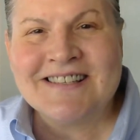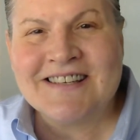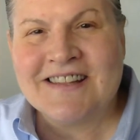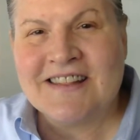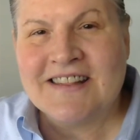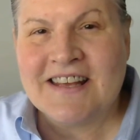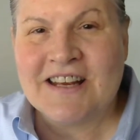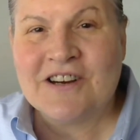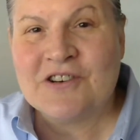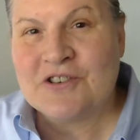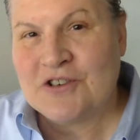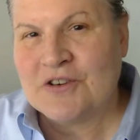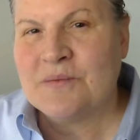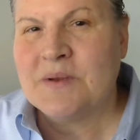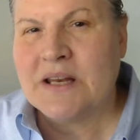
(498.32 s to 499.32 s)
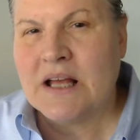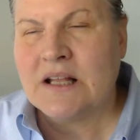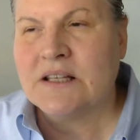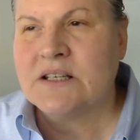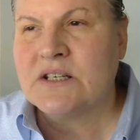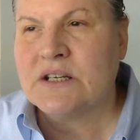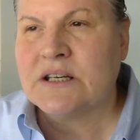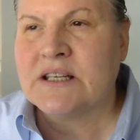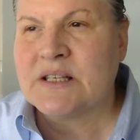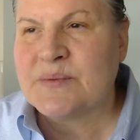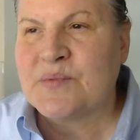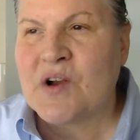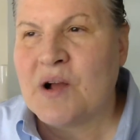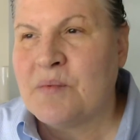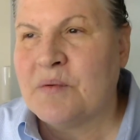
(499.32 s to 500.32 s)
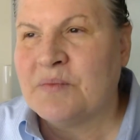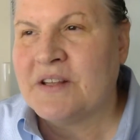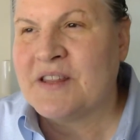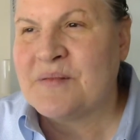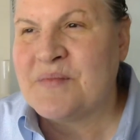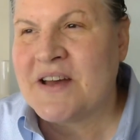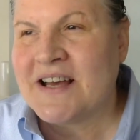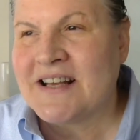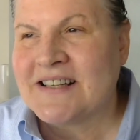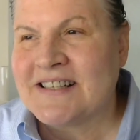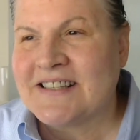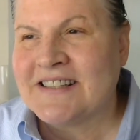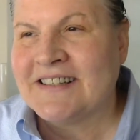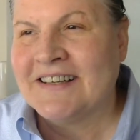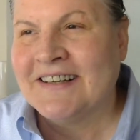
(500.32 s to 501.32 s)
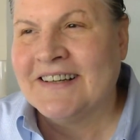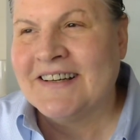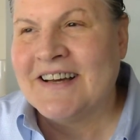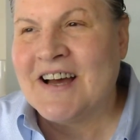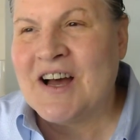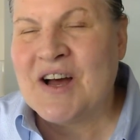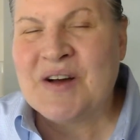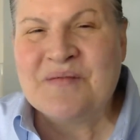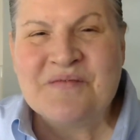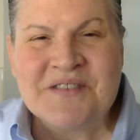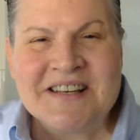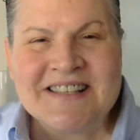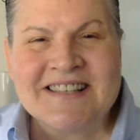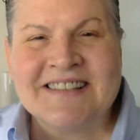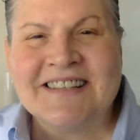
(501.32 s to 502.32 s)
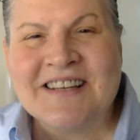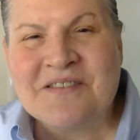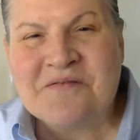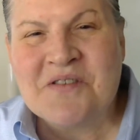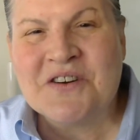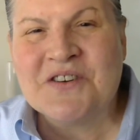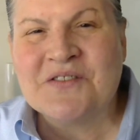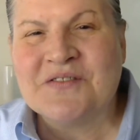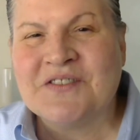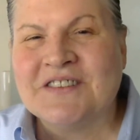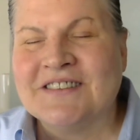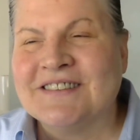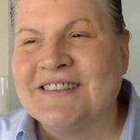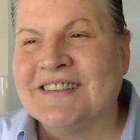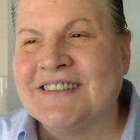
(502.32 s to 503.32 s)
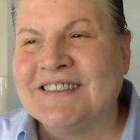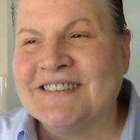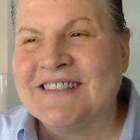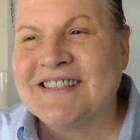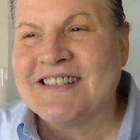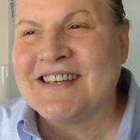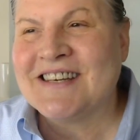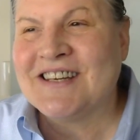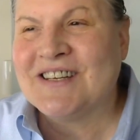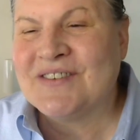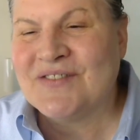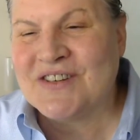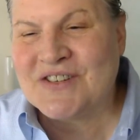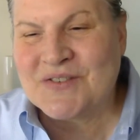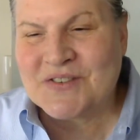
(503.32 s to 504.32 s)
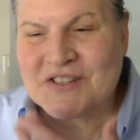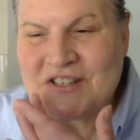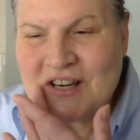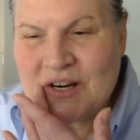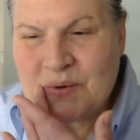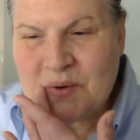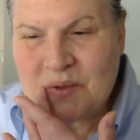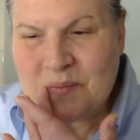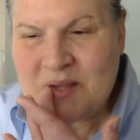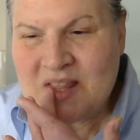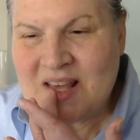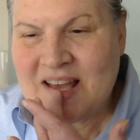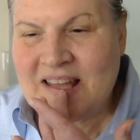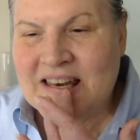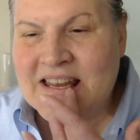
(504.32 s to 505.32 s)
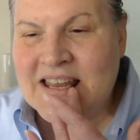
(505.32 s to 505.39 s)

their terminology is probably the best. Recently, a wonderful listed individual shared with me that